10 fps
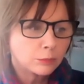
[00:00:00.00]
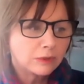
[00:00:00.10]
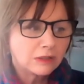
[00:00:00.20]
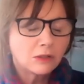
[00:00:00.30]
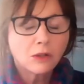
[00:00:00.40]

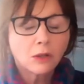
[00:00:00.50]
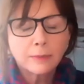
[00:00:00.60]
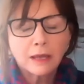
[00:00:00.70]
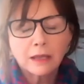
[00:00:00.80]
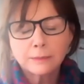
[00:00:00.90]
we didn't know
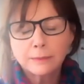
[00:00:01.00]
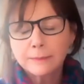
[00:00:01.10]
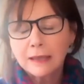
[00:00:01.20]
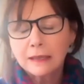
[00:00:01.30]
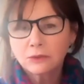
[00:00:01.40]
about
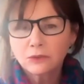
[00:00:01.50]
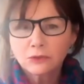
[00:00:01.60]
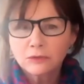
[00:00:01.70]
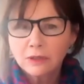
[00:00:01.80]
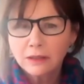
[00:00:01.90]
EpiPens
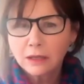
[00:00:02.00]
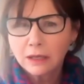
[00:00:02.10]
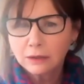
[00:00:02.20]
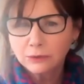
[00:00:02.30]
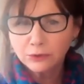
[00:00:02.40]
or anything
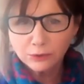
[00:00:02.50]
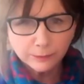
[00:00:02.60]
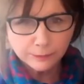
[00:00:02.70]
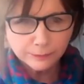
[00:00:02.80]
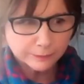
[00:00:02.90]
else.
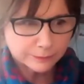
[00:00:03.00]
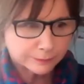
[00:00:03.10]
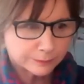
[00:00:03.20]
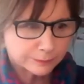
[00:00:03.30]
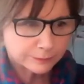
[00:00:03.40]

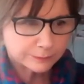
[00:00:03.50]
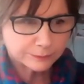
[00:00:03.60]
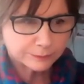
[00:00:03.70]
Okay.